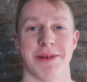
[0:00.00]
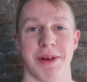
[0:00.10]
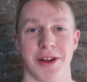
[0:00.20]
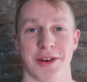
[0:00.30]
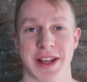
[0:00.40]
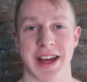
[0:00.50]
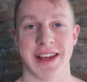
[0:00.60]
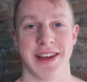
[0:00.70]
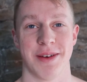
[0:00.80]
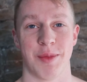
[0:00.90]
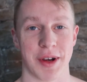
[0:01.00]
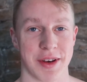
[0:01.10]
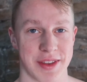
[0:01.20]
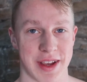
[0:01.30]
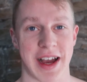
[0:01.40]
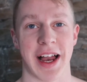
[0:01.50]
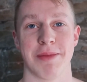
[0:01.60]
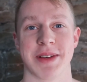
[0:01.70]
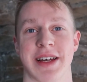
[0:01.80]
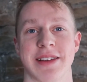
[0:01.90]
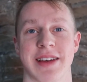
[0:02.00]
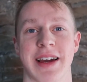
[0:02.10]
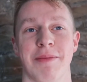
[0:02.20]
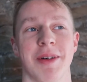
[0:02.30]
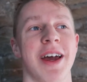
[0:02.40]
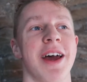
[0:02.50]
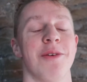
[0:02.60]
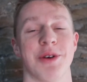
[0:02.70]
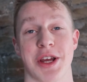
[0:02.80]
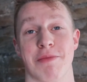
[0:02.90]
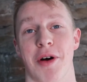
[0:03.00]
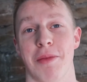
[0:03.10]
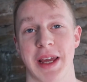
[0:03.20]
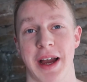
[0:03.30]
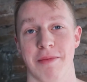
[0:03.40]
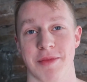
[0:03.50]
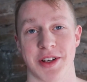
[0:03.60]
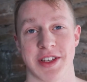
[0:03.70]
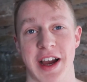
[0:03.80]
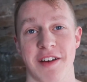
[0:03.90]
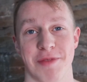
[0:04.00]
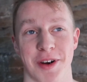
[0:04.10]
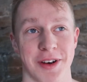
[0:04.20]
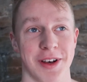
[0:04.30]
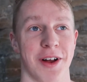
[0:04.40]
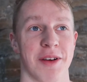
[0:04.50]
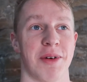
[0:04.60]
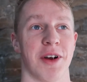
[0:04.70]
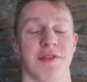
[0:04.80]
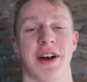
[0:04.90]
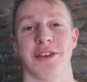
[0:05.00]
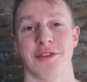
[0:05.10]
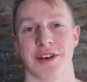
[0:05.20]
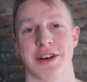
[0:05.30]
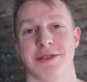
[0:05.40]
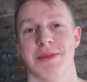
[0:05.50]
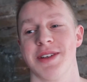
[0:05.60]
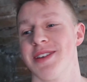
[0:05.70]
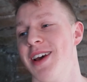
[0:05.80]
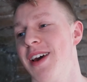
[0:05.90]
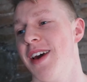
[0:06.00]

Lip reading: I'm a lot higher than what the caliper says I am, which I probably am, because I have put on a lot of body fat over Christmas.